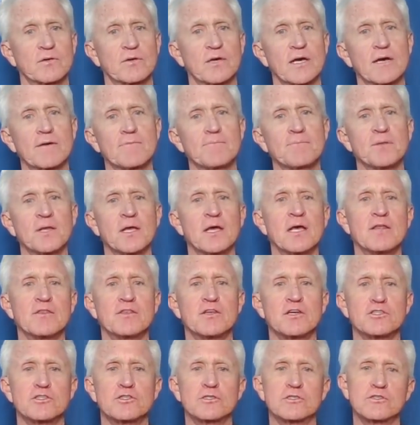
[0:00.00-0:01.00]
Okay?
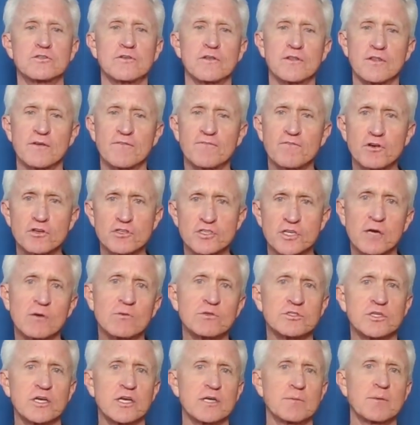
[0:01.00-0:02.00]
There's the first
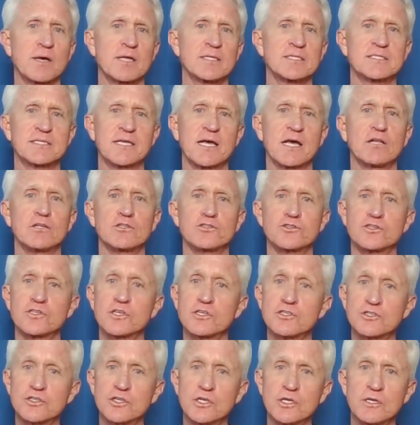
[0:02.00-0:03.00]
thing I want to tell you about is
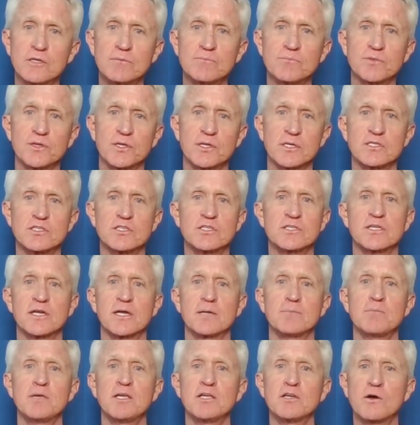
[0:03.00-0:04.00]
L-cysteine. It
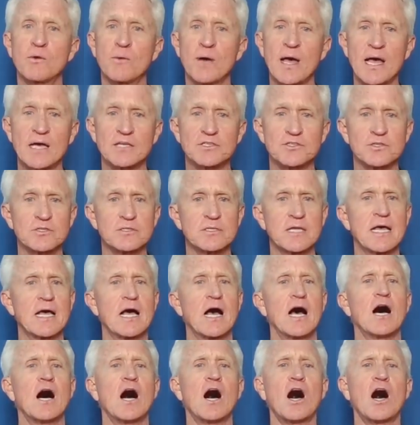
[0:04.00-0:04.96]
is an amino acid.